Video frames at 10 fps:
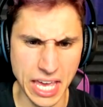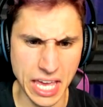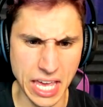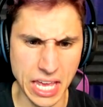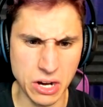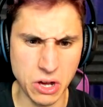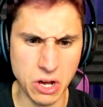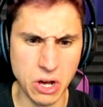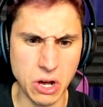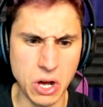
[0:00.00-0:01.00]
and
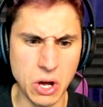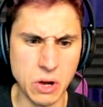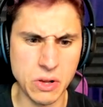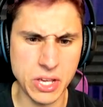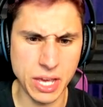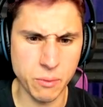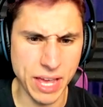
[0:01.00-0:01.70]
okay.